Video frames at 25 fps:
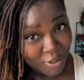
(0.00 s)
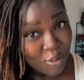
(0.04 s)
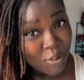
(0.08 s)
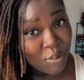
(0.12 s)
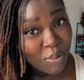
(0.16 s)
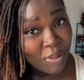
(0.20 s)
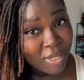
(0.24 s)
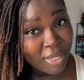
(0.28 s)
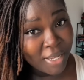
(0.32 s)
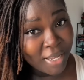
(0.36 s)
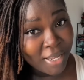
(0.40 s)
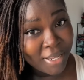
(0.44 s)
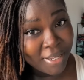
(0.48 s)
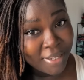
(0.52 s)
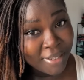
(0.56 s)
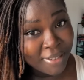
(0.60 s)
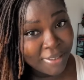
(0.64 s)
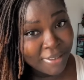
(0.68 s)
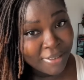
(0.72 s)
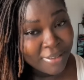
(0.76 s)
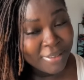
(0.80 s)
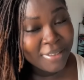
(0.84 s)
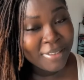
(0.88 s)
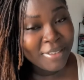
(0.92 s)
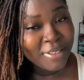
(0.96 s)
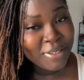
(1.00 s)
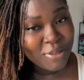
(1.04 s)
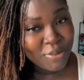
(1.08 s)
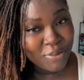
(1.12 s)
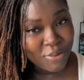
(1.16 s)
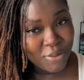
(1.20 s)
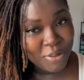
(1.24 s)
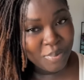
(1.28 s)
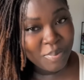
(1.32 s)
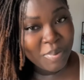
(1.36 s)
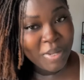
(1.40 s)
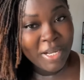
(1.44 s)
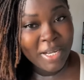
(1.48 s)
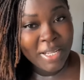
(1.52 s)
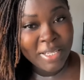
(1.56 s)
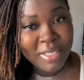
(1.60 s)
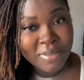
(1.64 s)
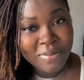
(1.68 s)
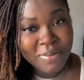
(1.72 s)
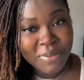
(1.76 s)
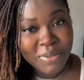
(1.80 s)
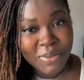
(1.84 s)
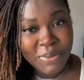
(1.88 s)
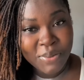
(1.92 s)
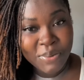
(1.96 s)
Okay, see you in my next
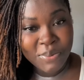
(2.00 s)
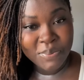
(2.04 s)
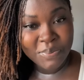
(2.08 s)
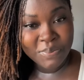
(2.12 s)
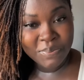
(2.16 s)
video.